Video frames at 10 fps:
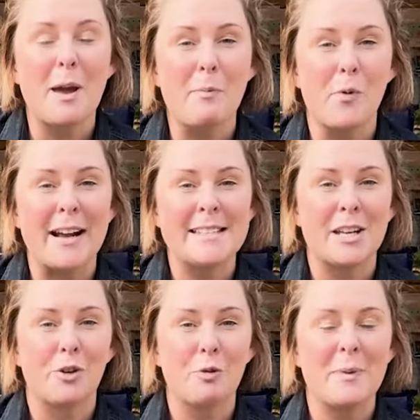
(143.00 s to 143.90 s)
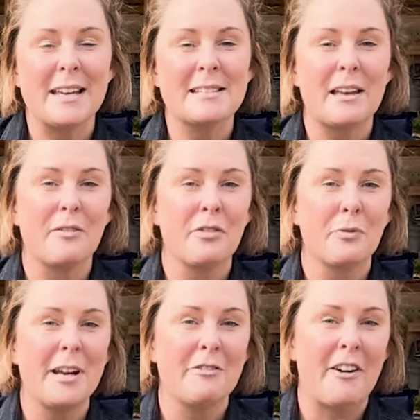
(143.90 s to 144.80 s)
Paperwhites in groupings of
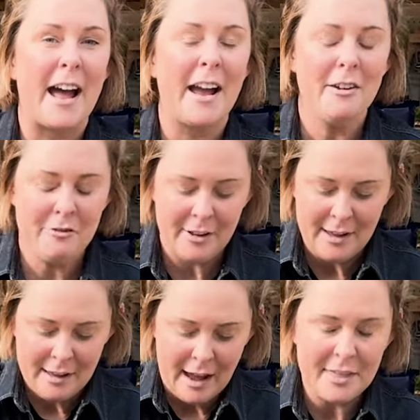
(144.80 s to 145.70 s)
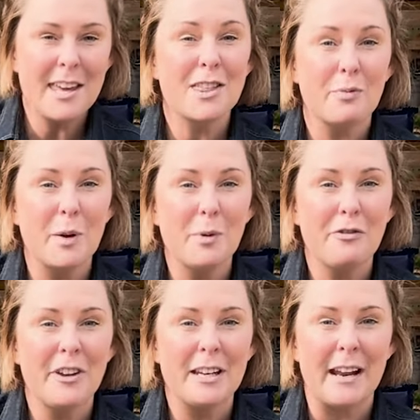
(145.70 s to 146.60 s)
3 to 5. I think 3 will
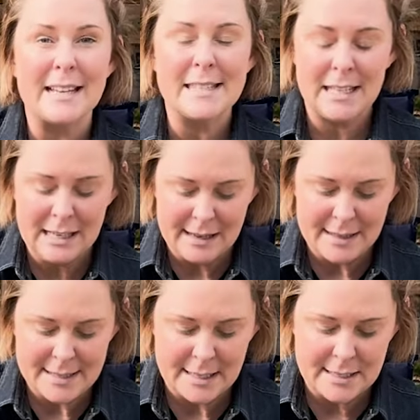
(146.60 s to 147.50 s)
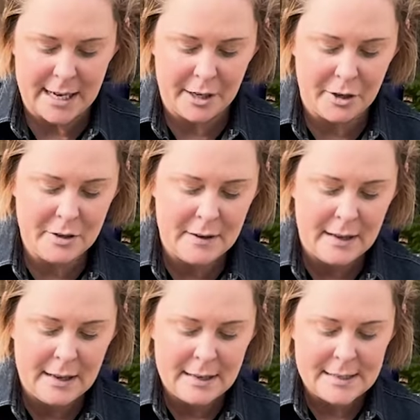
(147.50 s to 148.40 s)
fit nicely in this container.
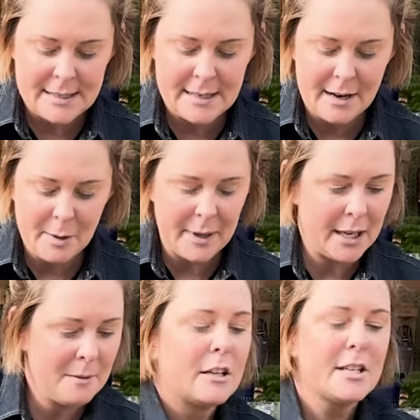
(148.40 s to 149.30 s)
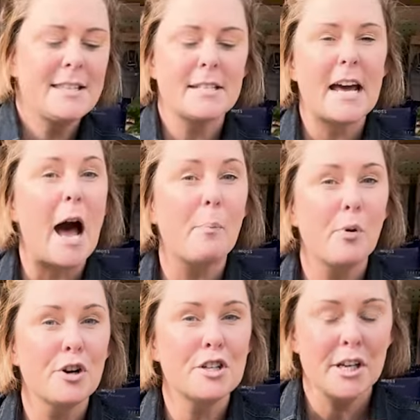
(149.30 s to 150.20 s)
Snug them in. Just the top
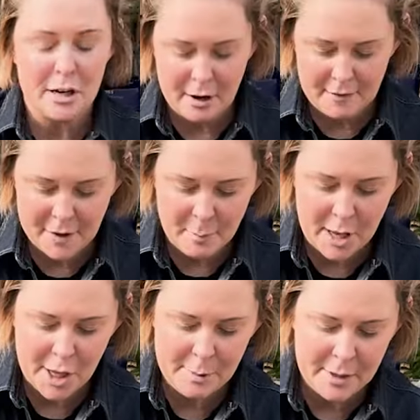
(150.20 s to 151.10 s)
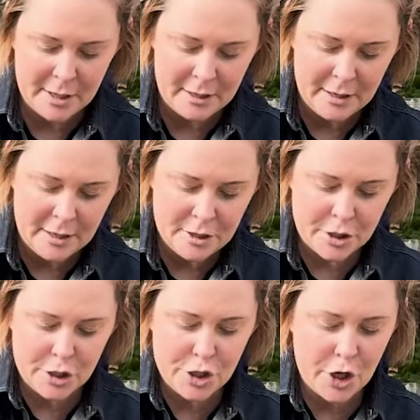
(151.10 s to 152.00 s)
portion of the bulb
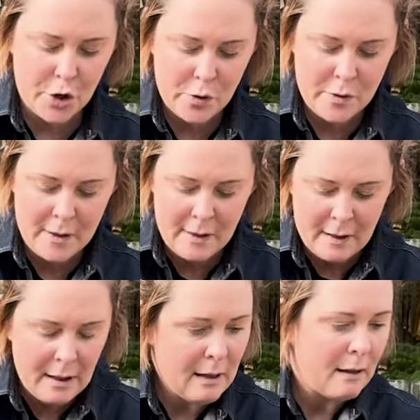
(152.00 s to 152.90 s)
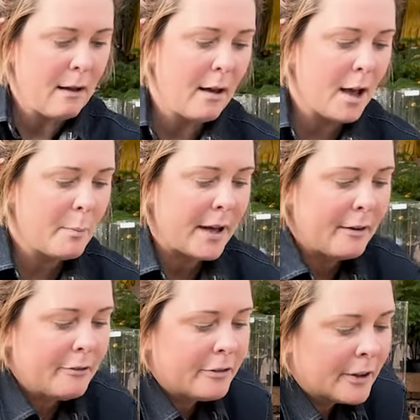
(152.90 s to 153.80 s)
should show
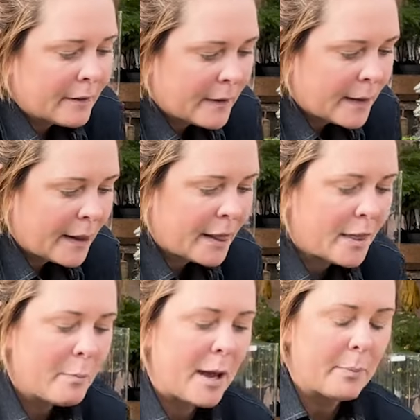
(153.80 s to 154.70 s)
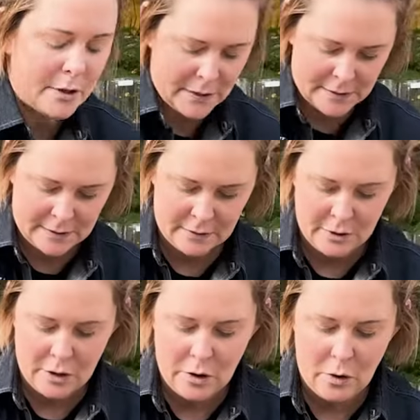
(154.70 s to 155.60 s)
above the pebbles
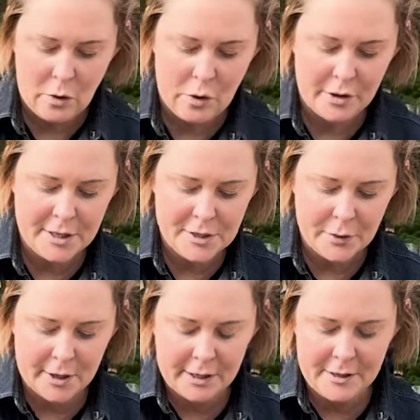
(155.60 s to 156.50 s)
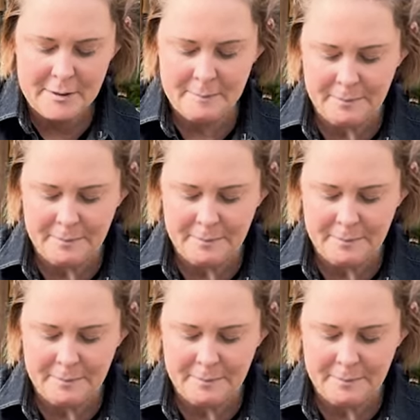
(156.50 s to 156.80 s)
or the soil.